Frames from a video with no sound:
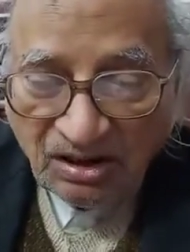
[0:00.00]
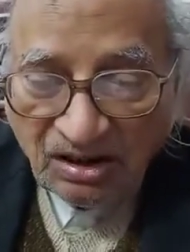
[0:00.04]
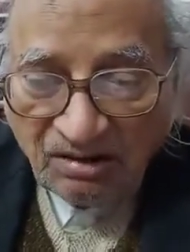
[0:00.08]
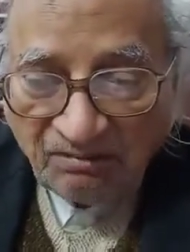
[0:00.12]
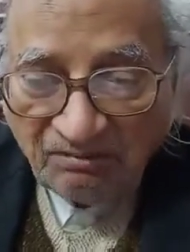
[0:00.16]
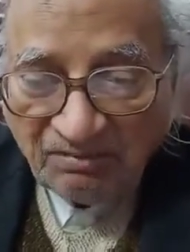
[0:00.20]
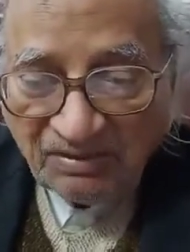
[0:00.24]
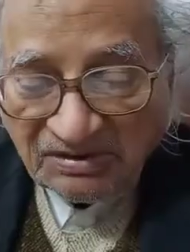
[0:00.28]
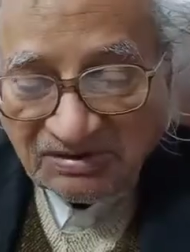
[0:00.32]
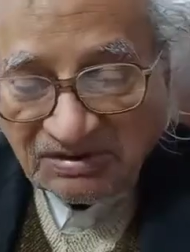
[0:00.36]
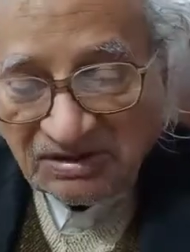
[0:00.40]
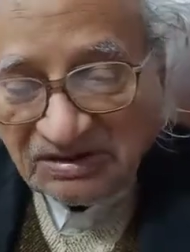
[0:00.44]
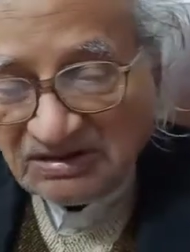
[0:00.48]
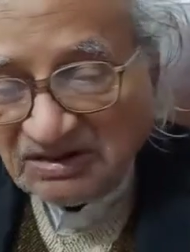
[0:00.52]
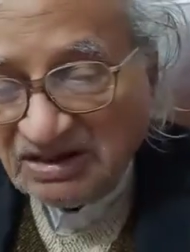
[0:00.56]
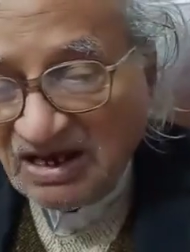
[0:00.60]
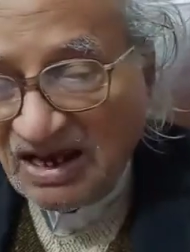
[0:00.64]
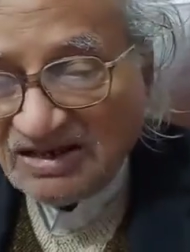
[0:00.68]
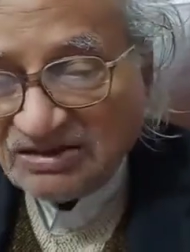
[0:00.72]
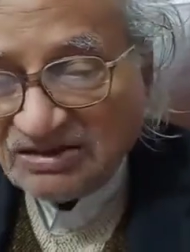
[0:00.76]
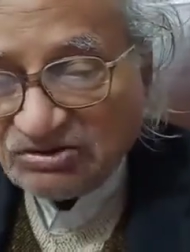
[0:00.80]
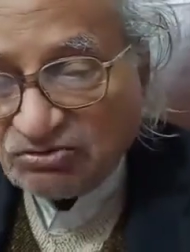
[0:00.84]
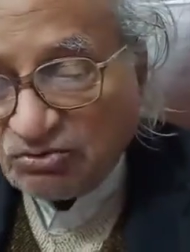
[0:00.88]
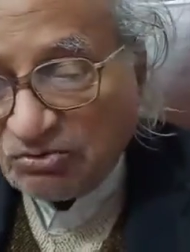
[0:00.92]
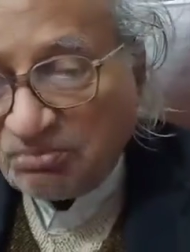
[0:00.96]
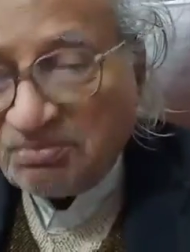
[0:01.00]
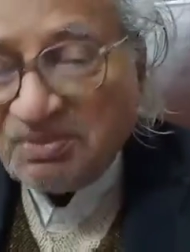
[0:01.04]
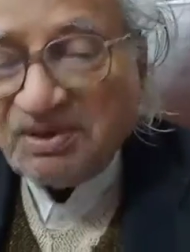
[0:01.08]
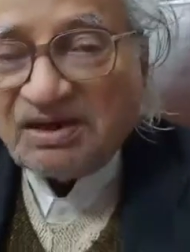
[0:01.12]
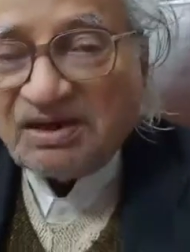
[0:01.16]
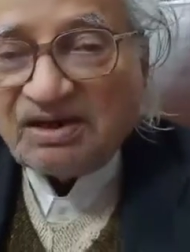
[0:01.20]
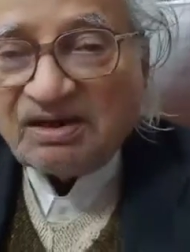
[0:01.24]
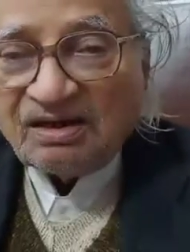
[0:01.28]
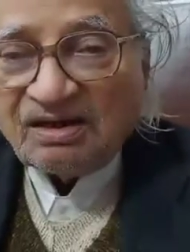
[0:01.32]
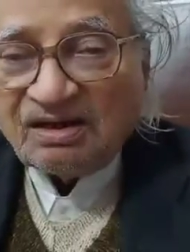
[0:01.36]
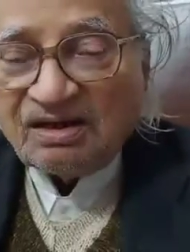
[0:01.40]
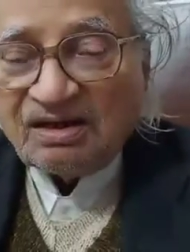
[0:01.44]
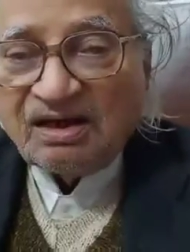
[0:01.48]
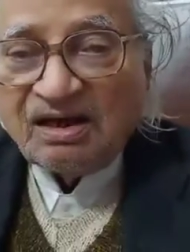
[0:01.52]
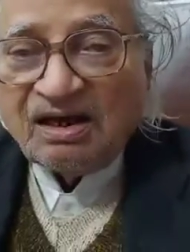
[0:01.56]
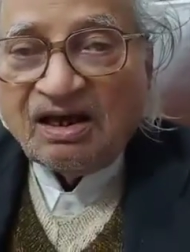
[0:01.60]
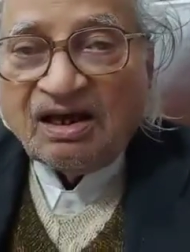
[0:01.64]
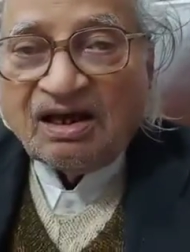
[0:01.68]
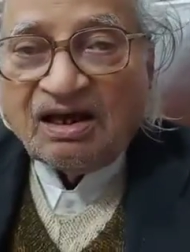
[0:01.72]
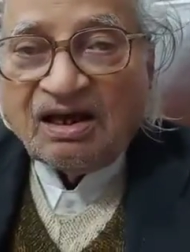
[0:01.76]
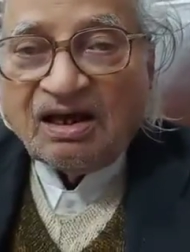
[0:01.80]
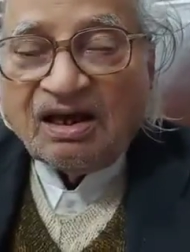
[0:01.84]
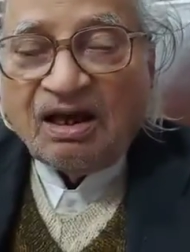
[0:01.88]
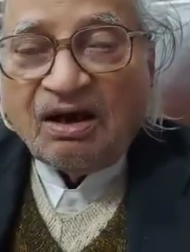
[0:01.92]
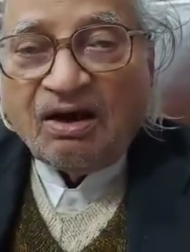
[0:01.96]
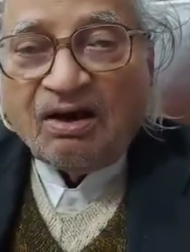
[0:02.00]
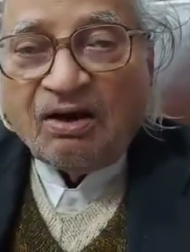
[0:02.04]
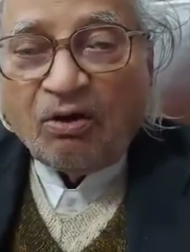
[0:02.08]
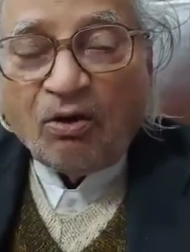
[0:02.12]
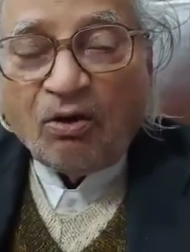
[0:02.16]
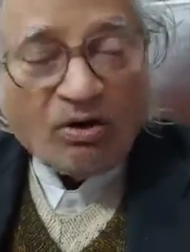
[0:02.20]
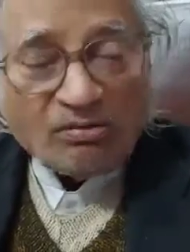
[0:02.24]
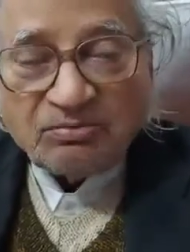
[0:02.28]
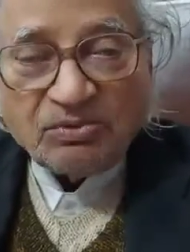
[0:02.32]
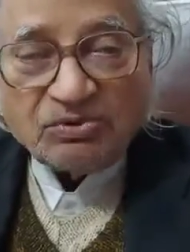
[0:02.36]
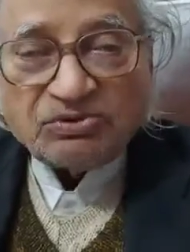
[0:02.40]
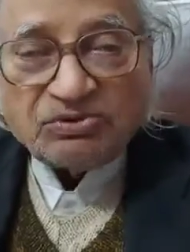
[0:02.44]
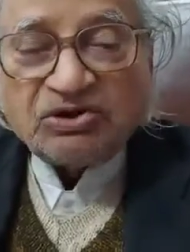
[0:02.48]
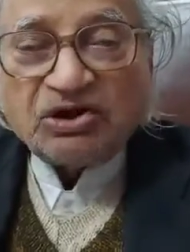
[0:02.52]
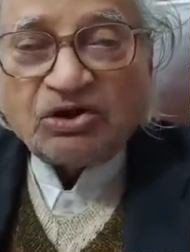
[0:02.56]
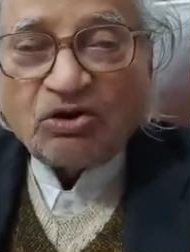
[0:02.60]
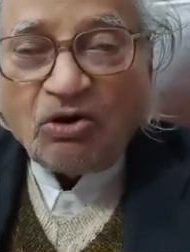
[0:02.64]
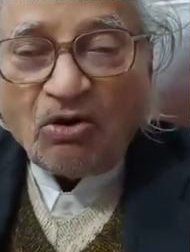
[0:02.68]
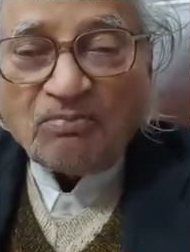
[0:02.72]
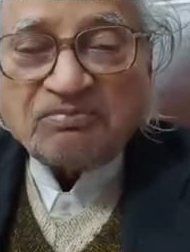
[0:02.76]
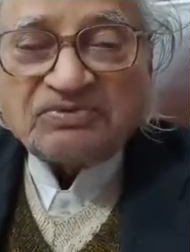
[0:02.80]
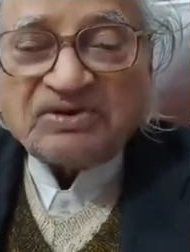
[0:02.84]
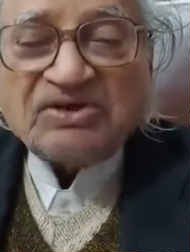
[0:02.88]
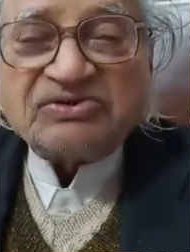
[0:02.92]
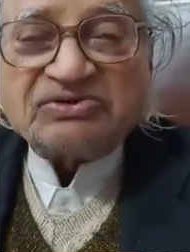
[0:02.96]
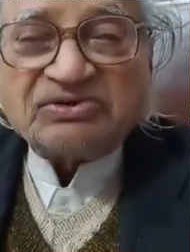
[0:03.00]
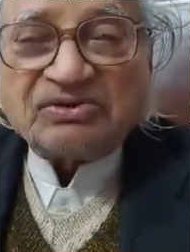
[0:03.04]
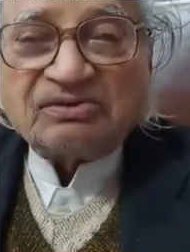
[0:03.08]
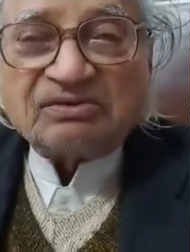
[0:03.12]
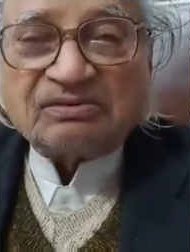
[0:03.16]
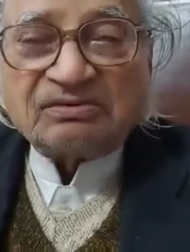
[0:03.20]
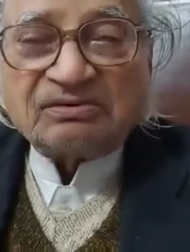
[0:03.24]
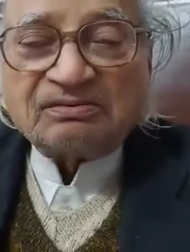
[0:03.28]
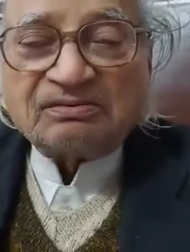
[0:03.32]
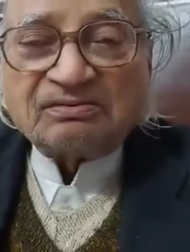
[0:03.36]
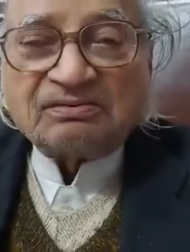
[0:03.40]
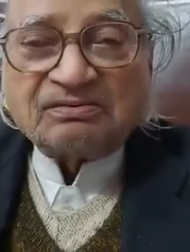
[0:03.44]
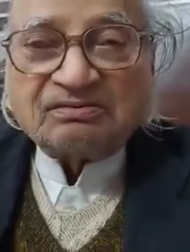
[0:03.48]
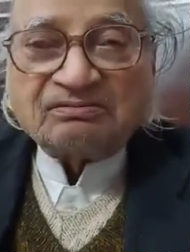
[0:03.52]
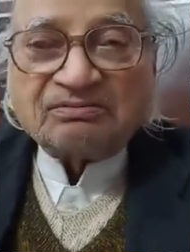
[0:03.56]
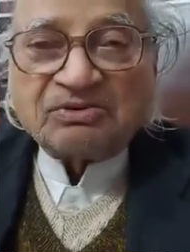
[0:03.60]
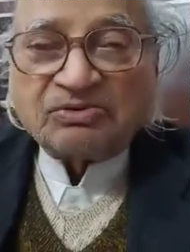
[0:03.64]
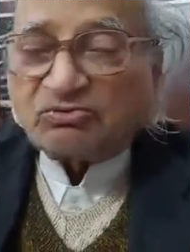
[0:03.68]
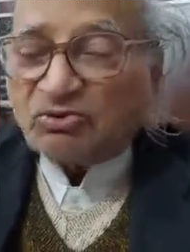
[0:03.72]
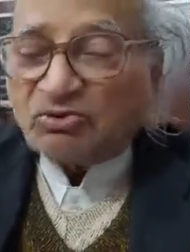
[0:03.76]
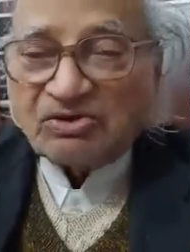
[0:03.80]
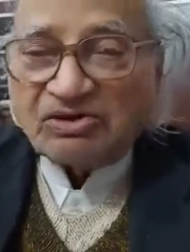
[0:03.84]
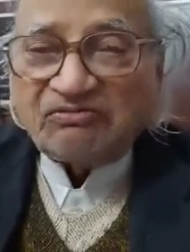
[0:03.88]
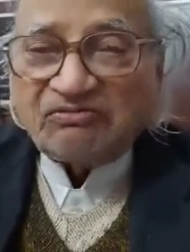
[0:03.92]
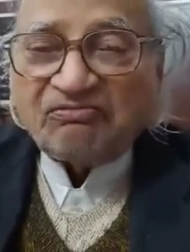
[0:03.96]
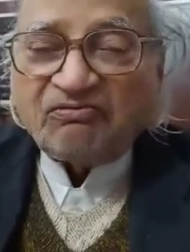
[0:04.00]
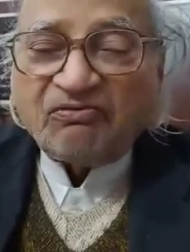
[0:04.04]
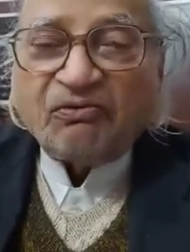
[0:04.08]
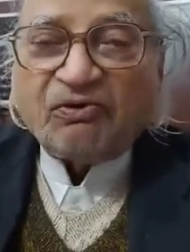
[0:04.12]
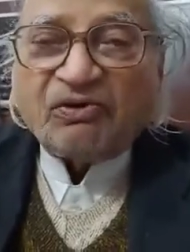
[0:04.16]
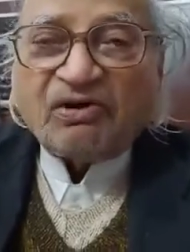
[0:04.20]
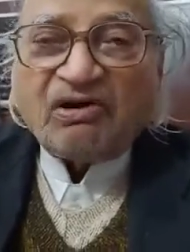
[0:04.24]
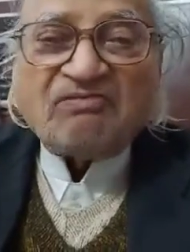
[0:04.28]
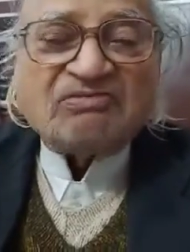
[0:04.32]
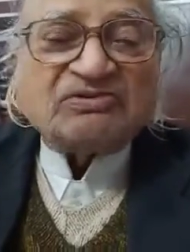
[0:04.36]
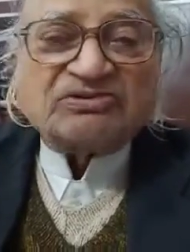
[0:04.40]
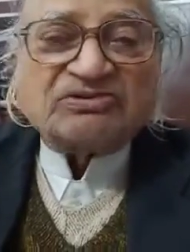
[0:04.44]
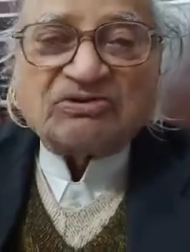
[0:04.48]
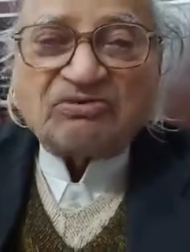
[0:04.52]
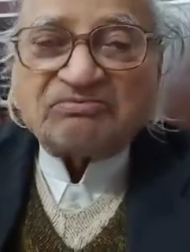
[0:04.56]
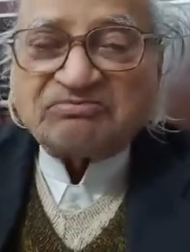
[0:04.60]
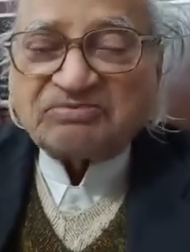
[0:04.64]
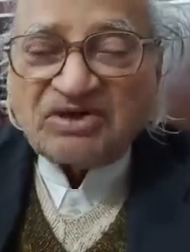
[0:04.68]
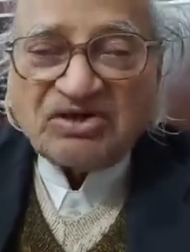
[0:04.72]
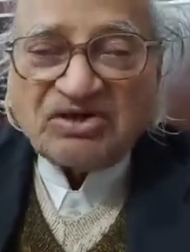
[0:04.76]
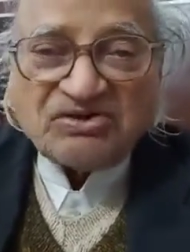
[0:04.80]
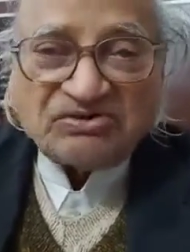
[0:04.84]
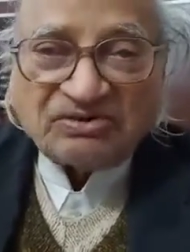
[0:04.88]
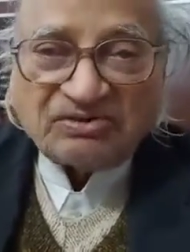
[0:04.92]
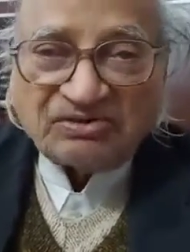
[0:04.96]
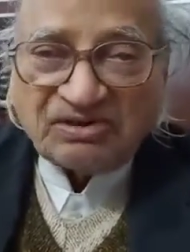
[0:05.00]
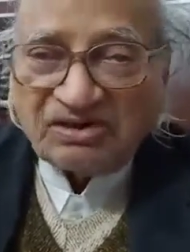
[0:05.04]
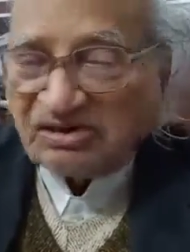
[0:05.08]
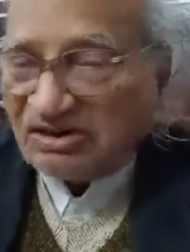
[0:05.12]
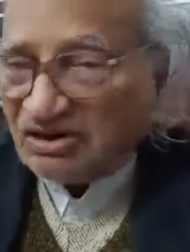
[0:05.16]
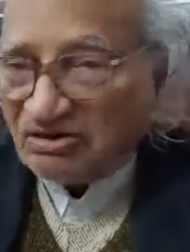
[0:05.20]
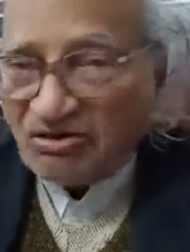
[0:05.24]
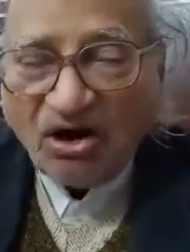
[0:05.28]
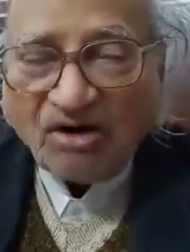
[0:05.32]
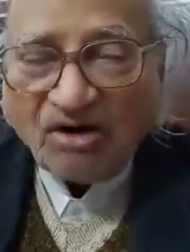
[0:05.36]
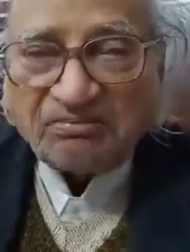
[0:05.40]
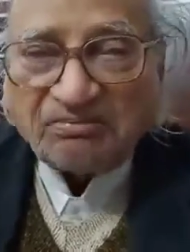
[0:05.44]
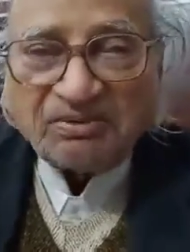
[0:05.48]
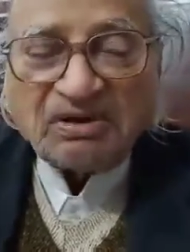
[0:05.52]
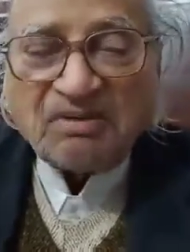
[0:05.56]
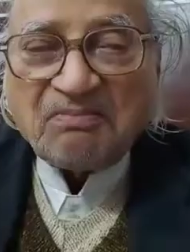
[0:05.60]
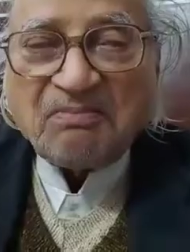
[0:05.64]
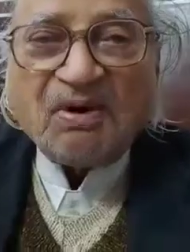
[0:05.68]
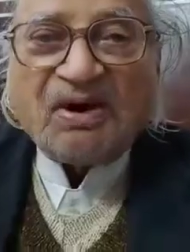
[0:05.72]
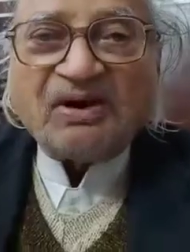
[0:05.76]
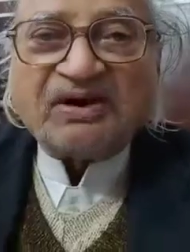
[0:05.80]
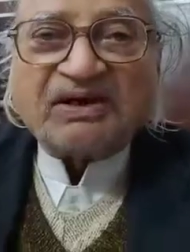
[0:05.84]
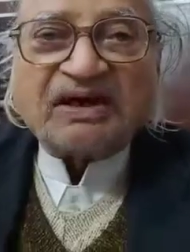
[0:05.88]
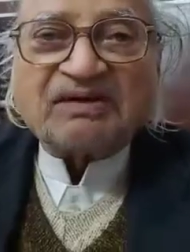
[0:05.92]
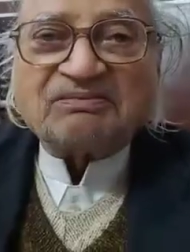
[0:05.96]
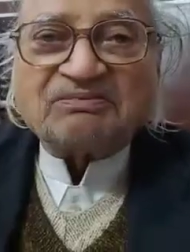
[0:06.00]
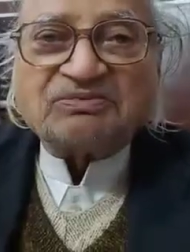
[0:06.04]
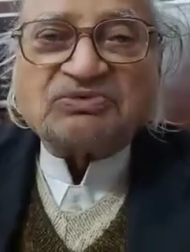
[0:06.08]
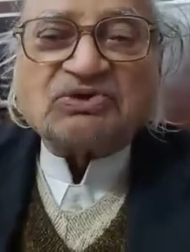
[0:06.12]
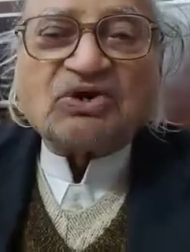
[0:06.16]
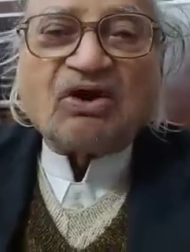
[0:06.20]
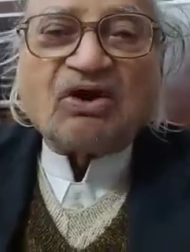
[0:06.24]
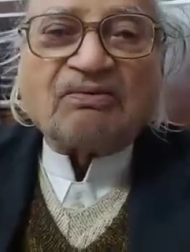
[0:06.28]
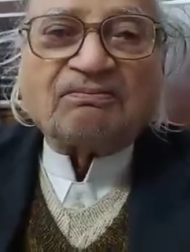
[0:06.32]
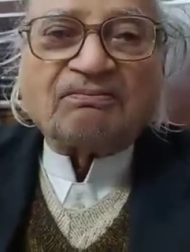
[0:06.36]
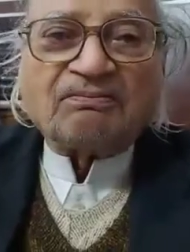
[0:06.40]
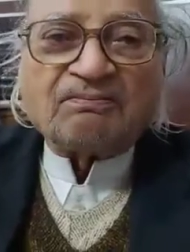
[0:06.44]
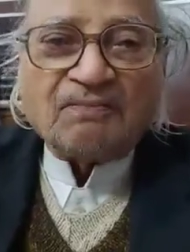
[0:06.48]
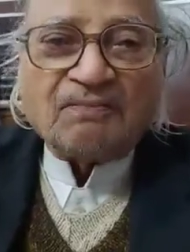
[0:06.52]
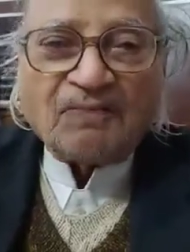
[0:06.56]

But this has to be almost an obsession, a 24 hours obsession. It cannot be a part time job.